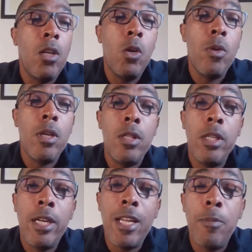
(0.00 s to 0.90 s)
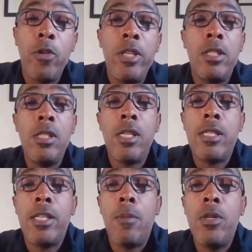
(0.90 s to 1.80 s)
Along with other collaborators,
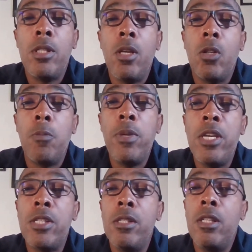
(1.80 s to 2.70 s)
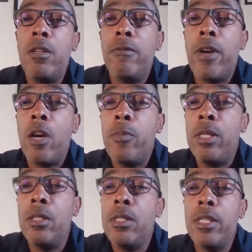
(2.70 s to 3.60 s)
established the occupational and
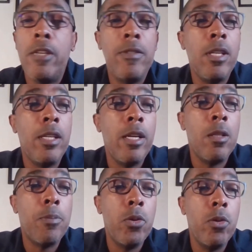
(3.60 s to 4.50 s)
environmental safety and health